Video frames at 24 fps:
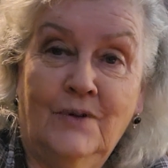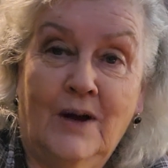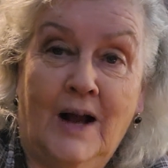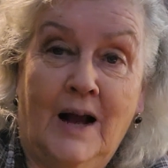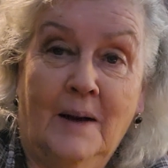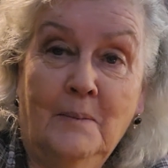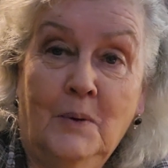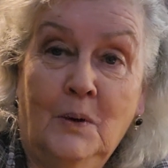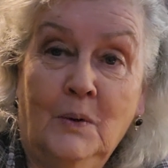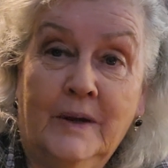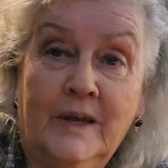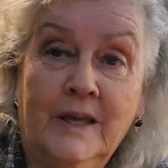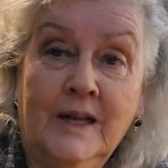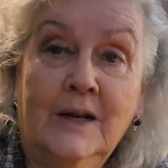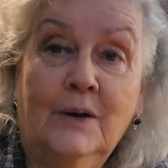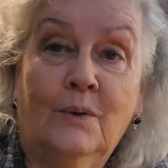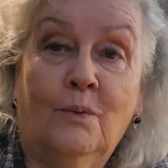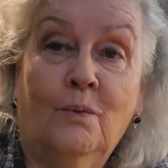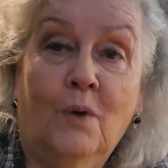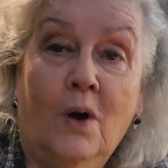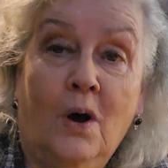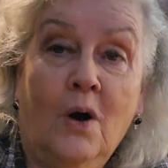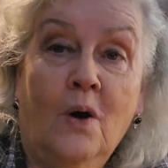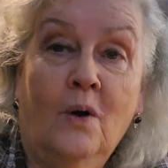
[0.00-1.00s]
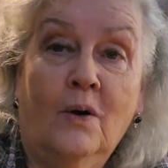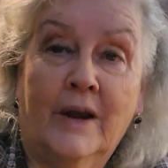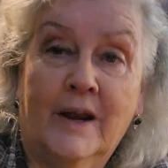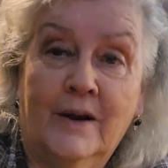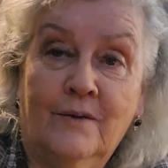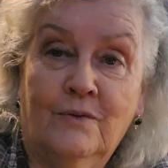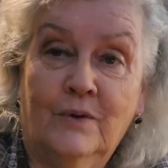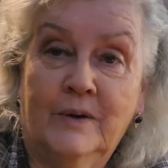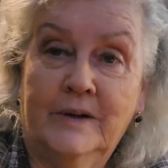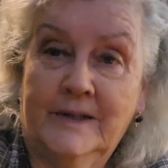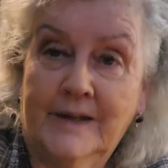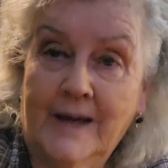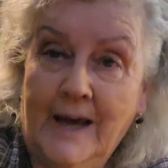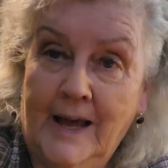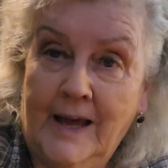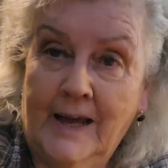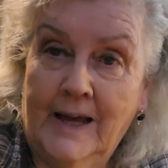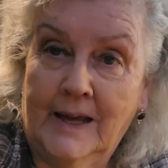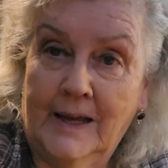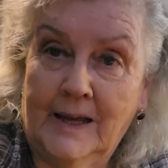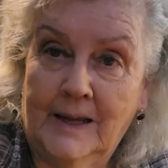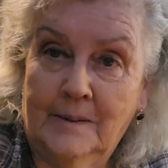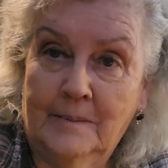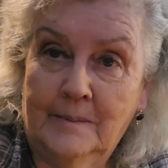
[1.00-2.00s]
I'm going to get it wrong every
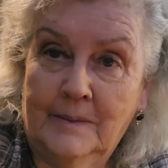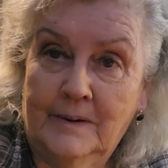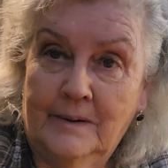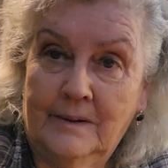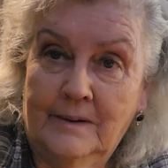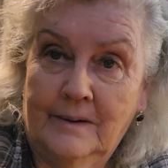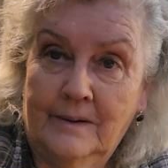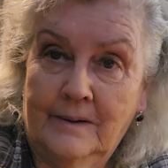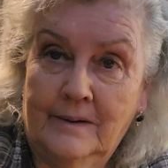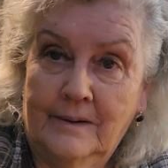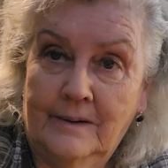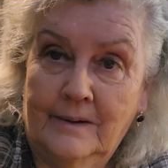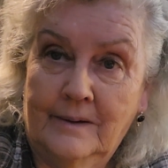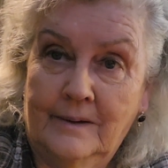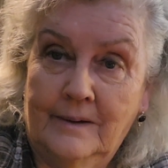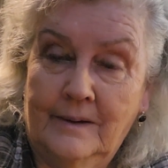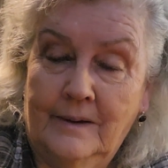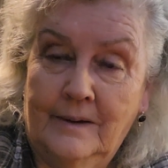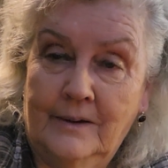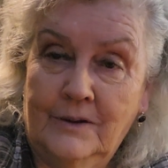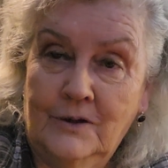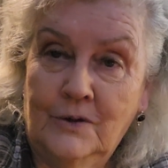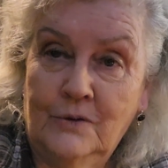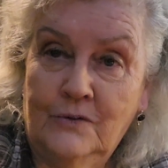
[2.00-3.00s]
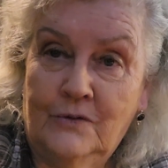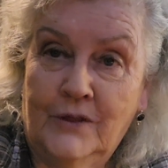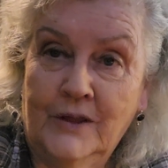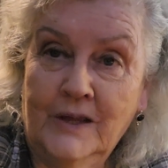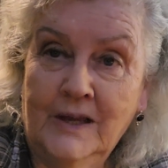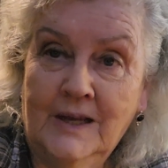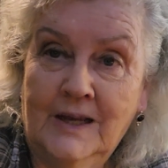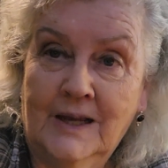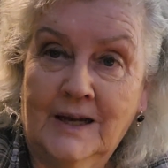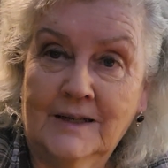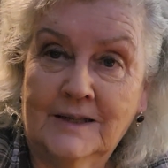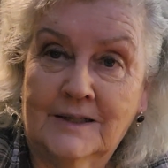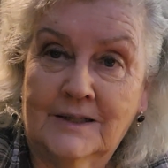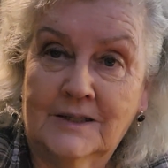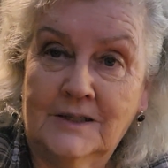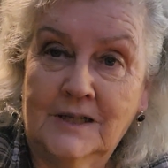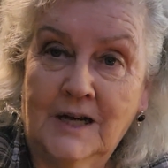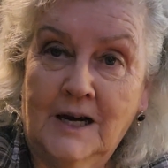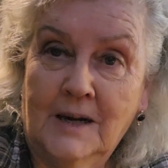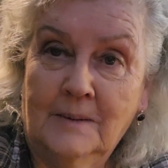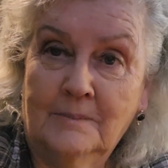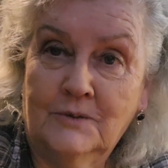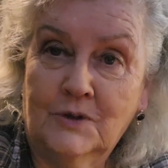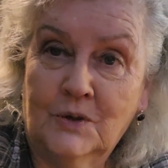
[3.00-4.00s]
time. You'd think I'd
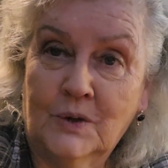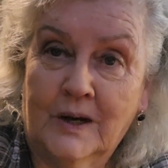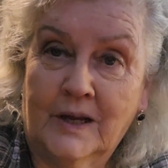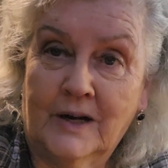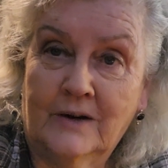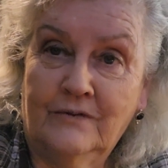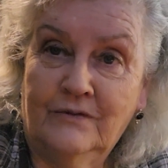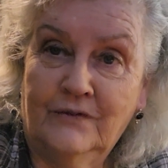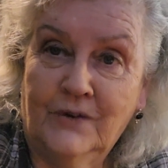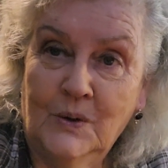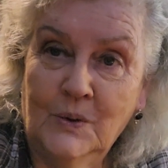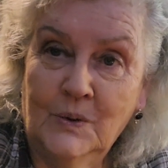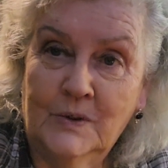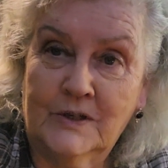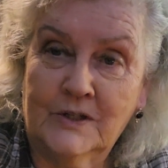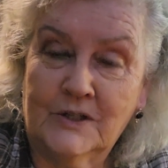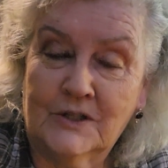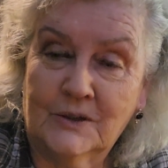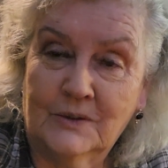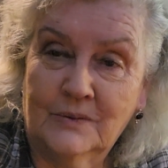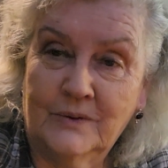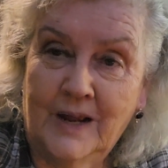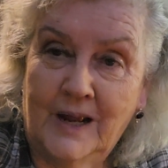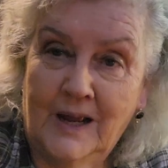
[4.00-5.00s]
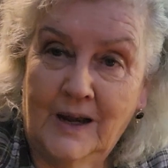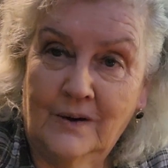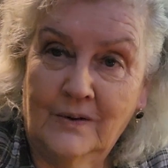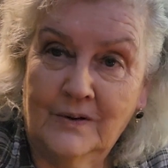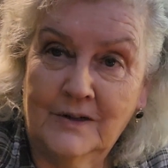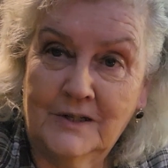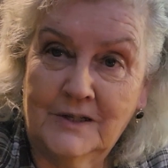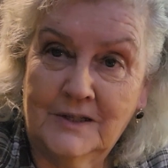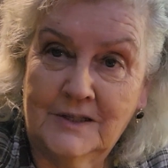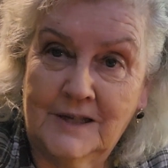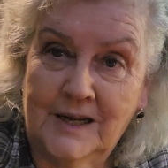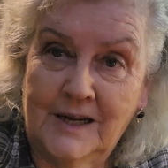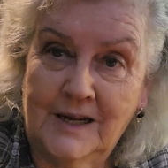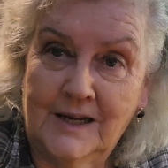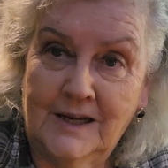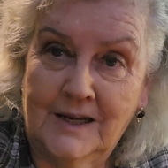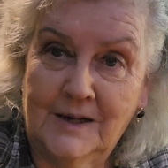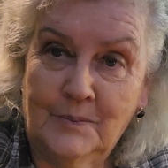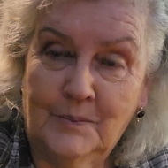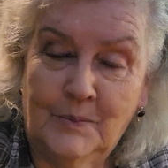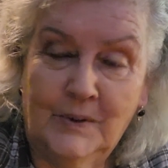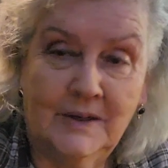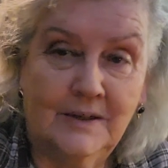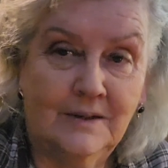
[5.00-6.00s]
stop and try to focus on how it's
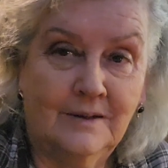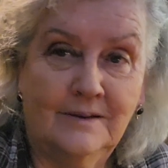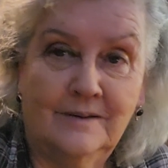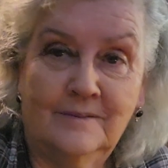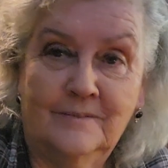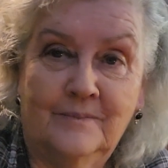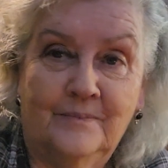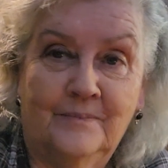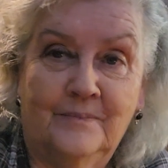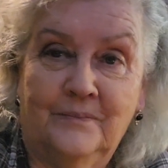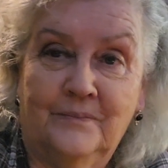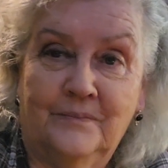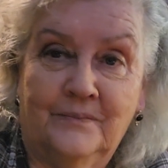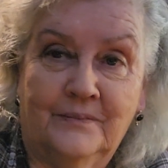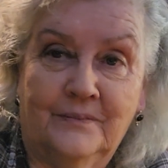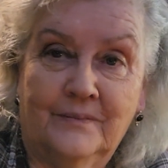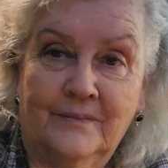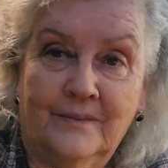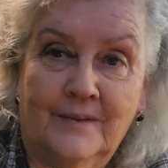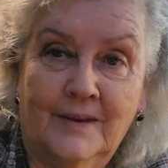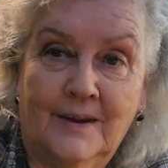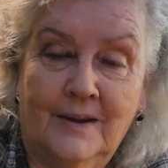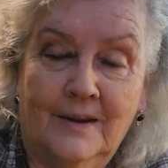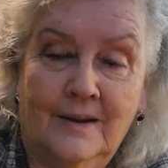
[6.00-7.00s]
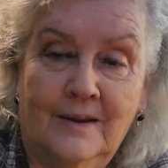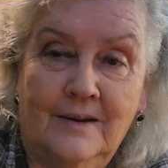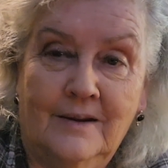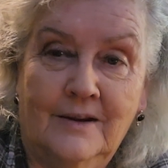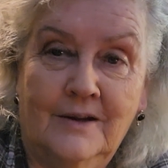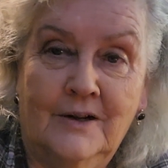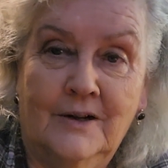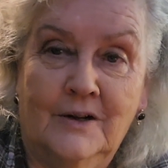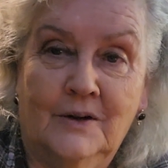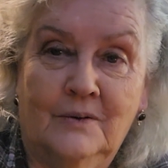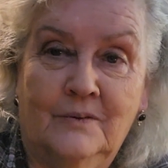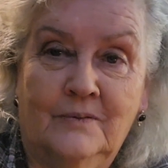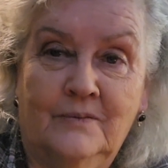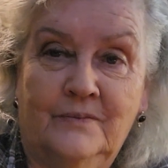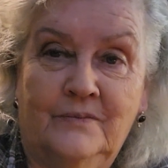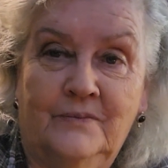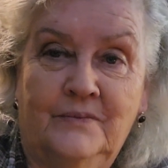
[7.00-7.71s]
said, but, you know.